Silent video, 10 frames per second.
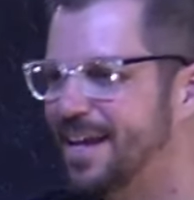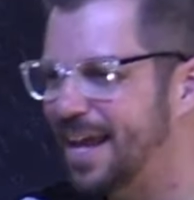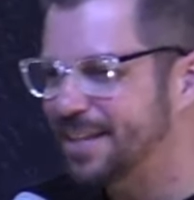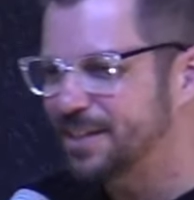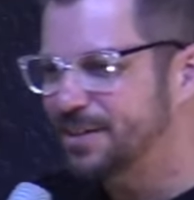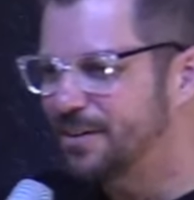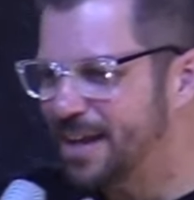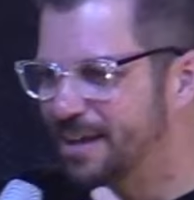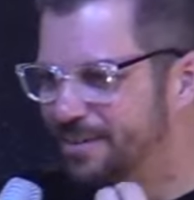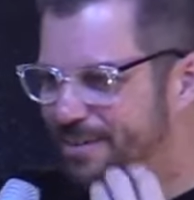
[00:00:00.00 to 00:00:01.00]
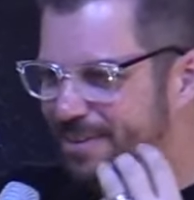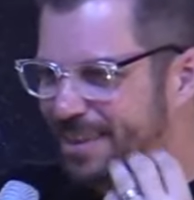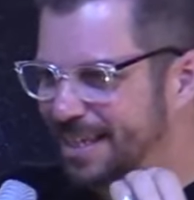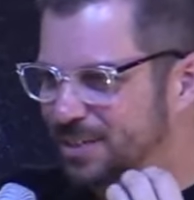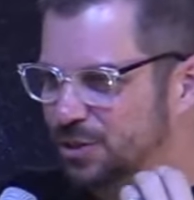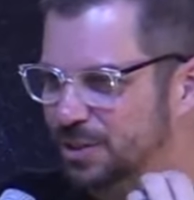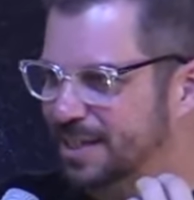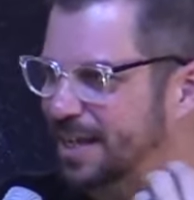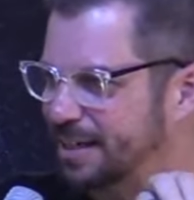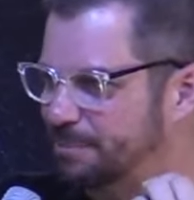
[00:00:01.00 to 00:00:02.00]
And you know how things just
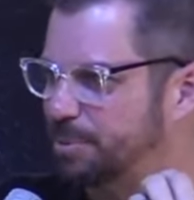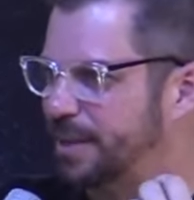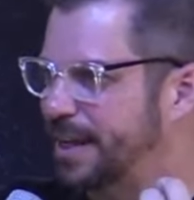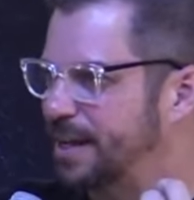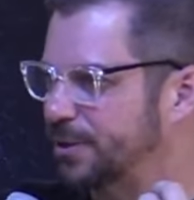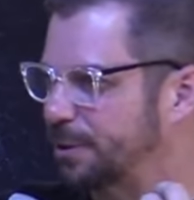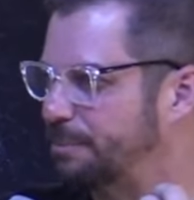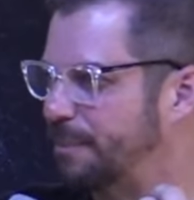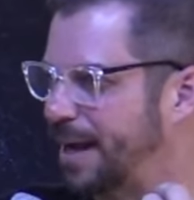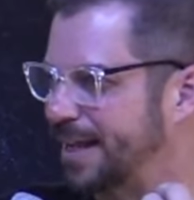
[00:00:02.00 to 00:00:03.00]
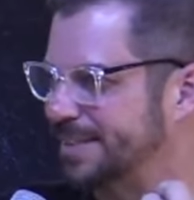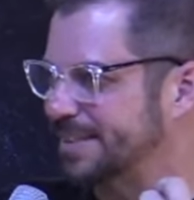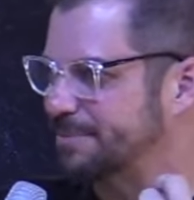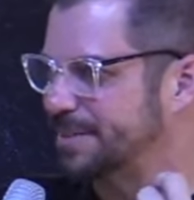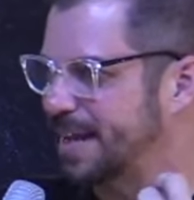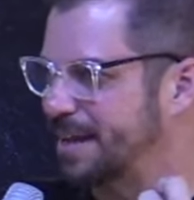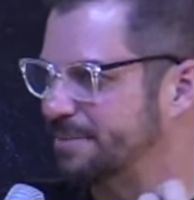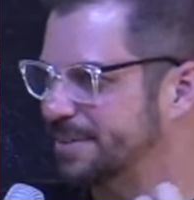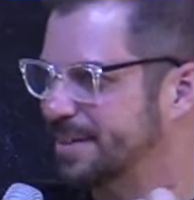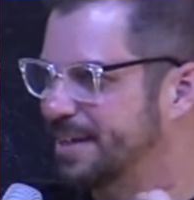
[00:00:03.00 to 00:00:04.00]
kind of play on your mind
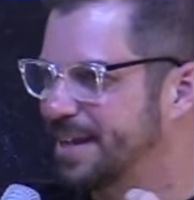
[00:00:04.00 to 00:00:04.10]
sometimes?